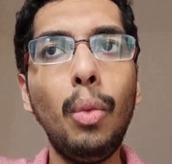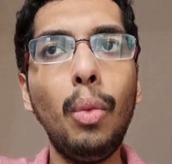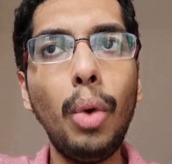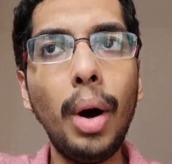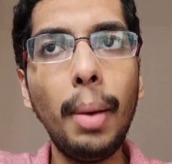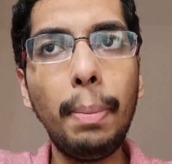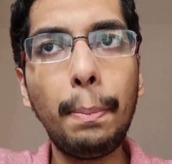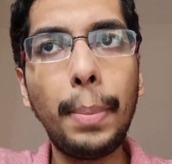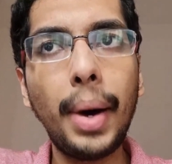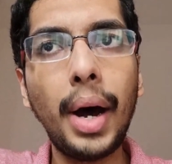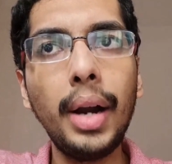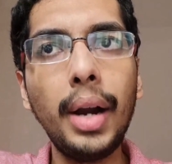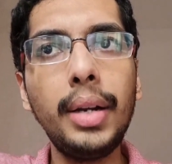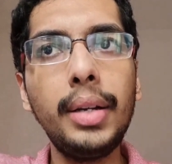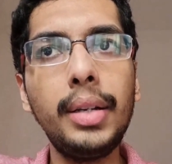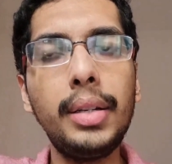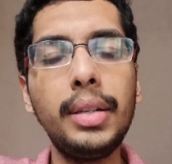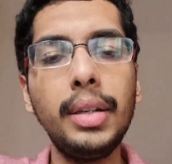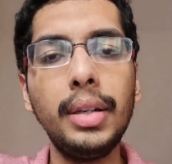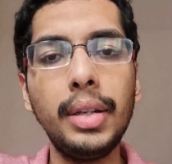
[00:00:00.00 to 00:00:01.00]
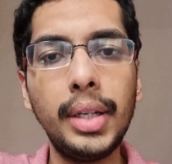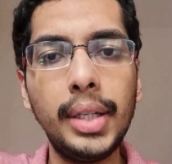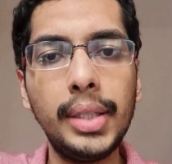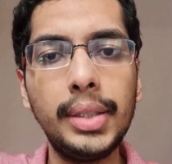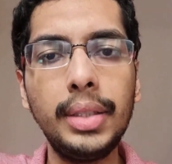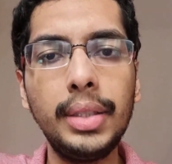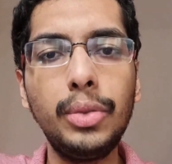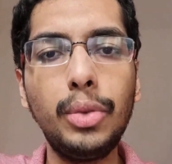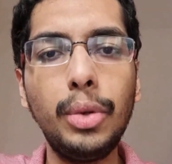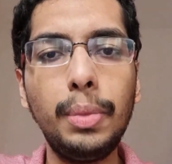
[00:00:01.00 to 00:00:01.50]
A part
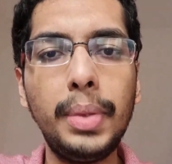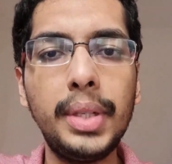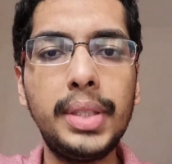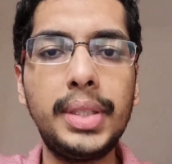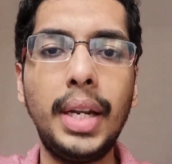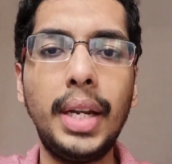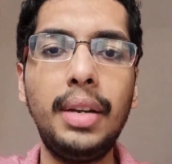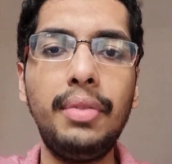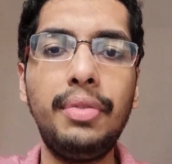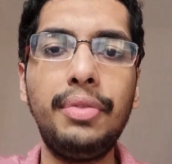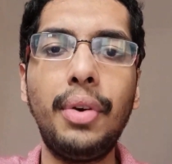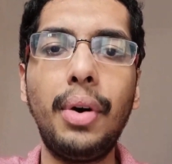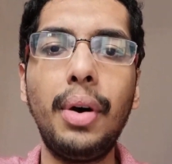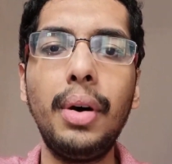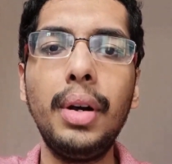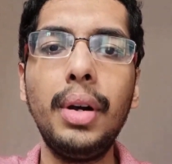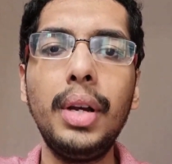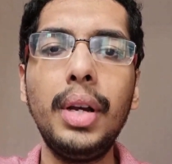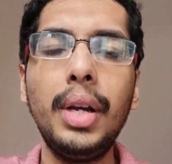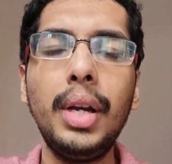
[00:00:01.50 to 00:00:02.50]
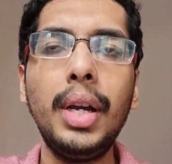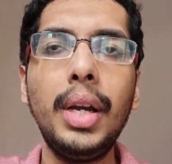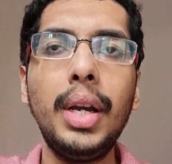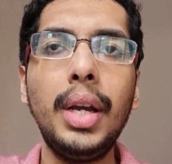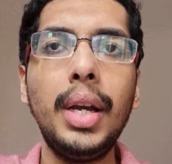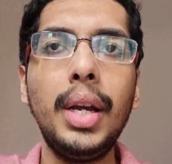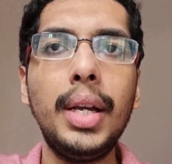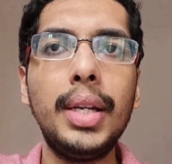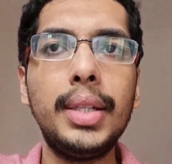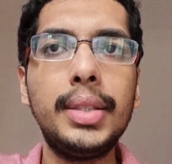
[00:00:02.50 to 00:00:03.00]
reason could be said for
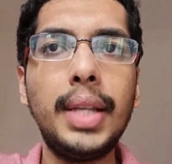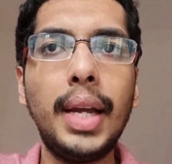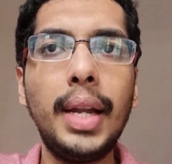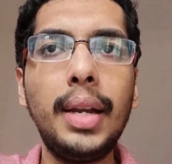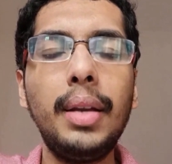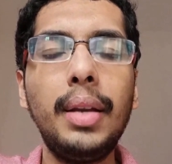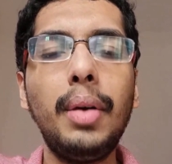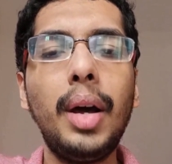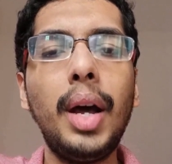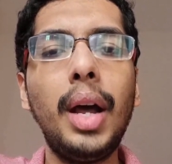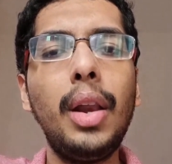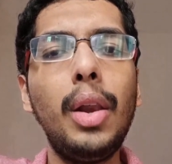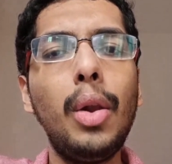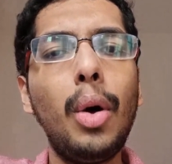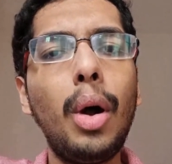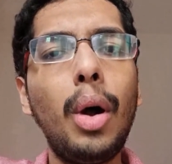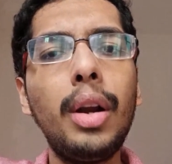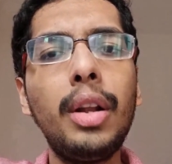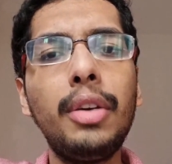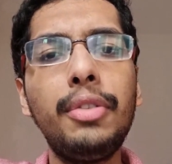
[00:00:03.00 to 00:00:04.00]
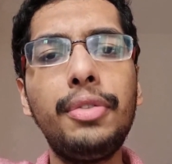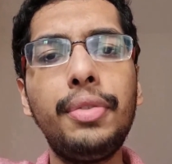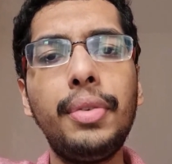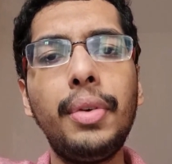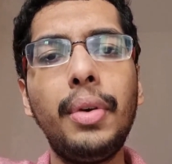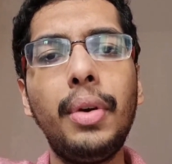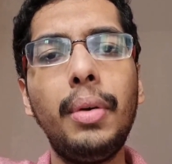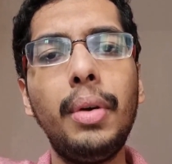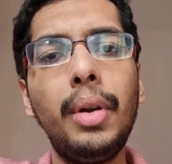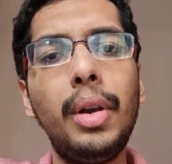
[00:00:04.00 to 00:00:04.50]
is that a lot of
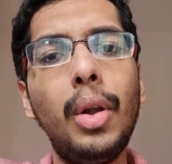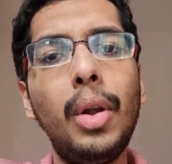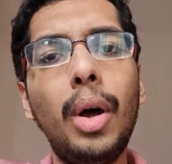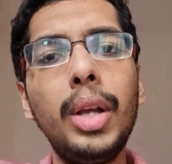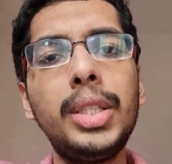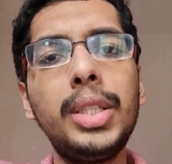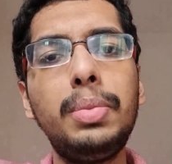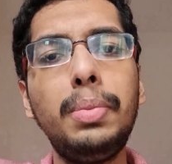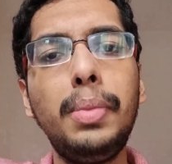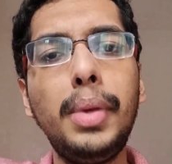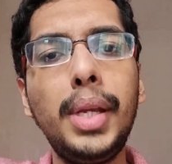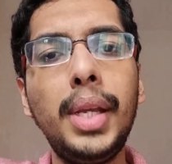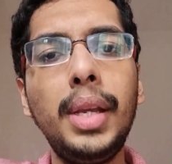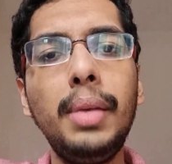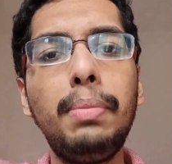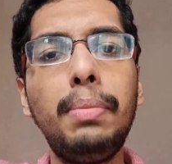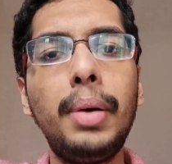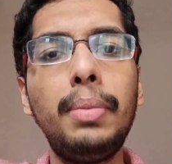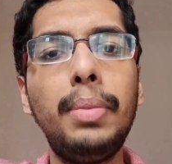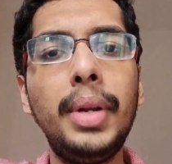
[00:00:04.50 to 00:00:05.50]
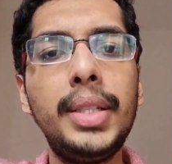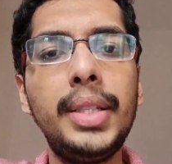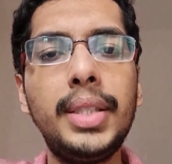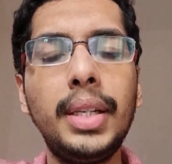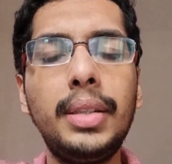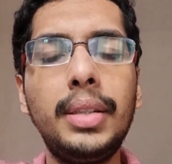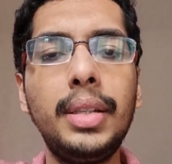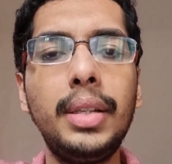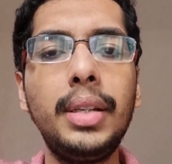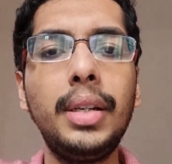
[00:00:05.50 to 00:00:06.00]
loss-making public
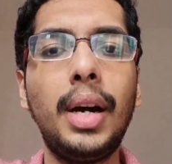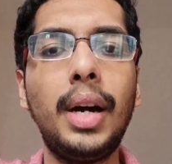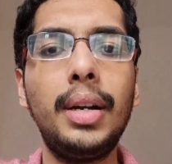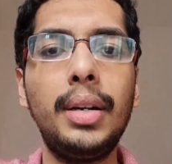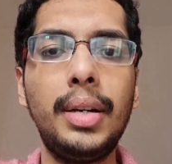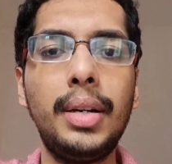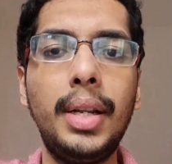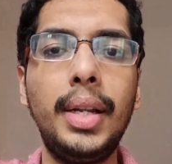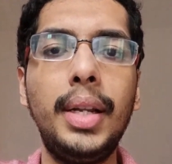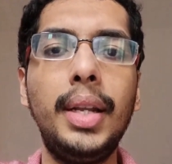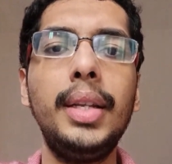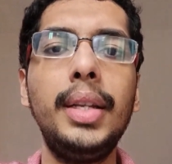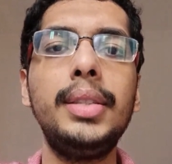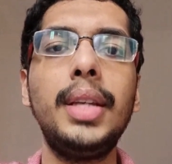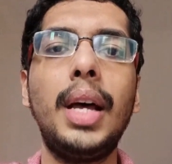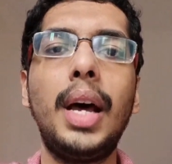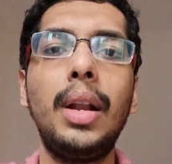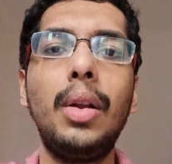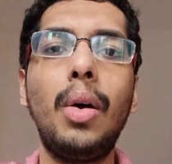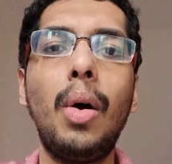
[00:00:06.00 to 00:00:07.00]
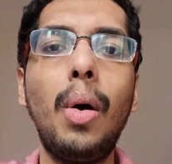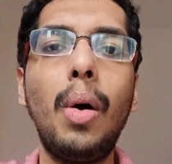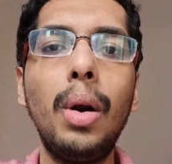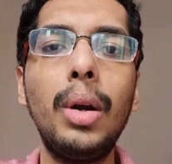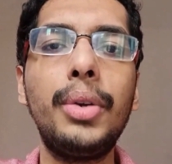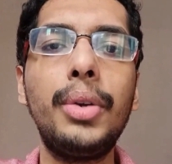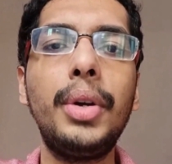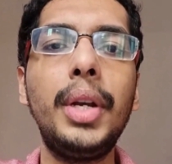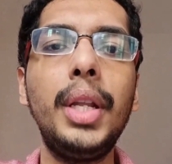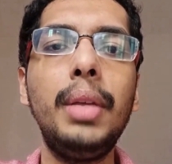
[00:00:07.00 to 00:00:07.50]
sector undertakings are
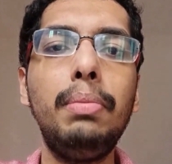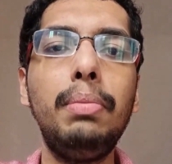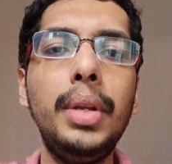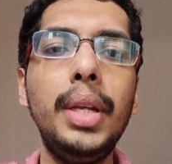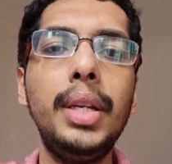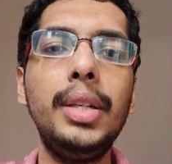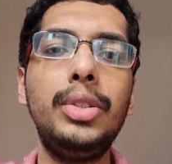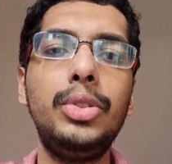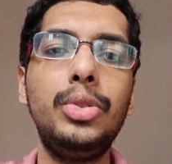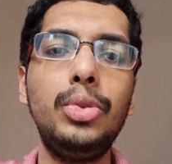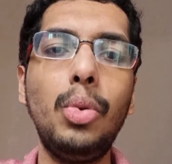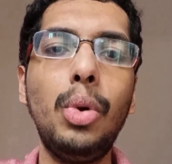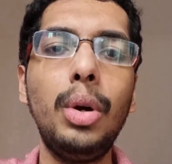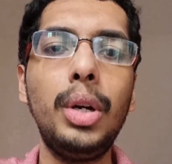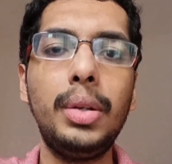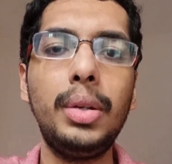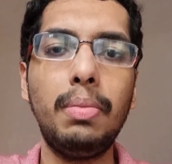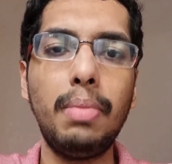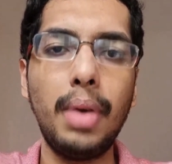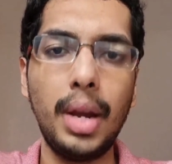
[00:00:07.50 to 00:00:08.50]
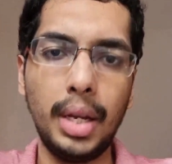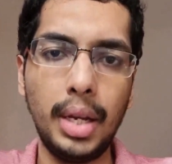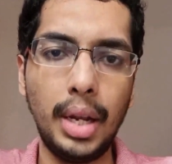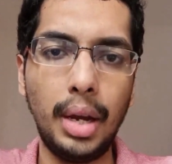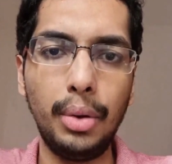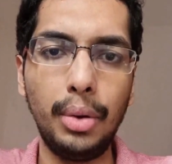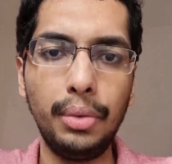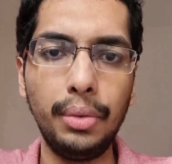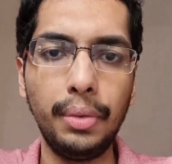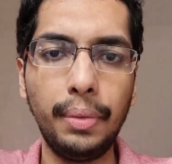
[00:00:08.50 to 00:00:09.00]
already being sold by
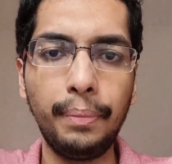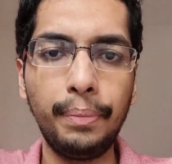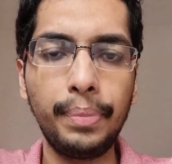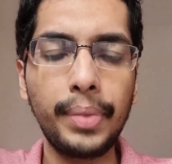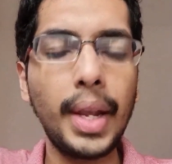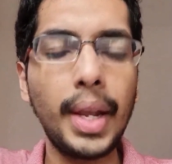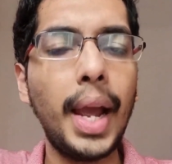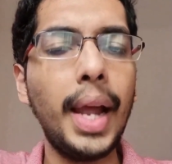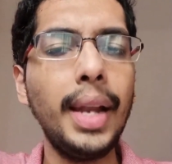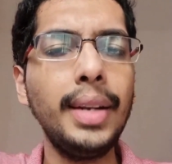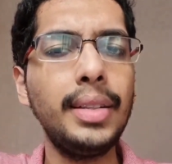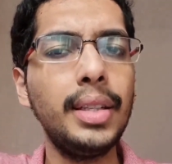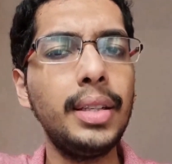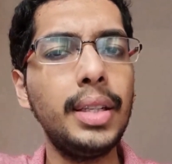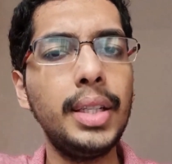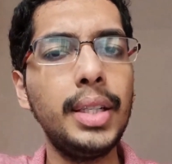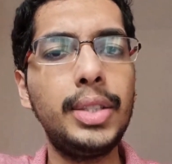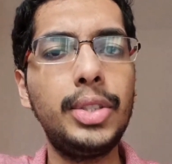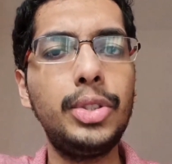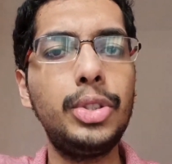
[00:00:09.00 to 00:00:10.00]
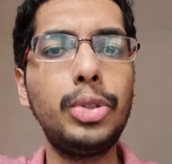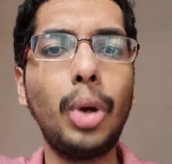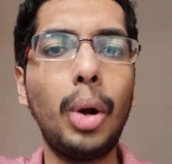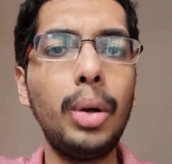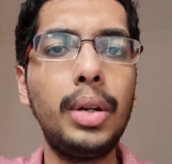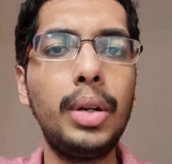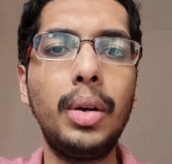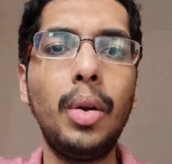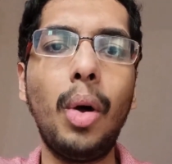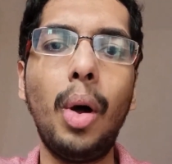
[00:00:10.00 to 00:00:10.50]
now, and it's
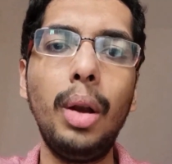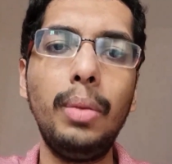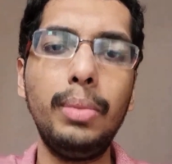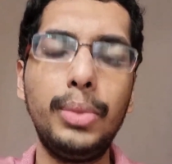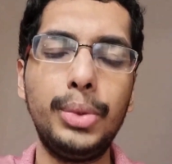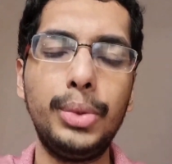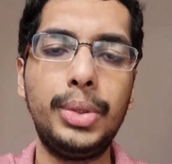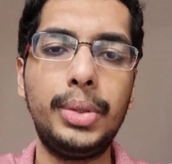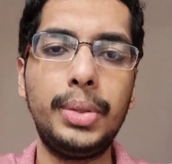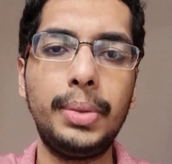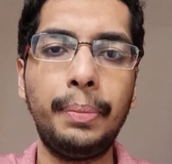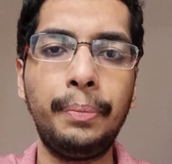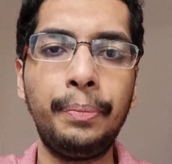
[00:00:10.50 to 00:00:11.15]
sorted almost.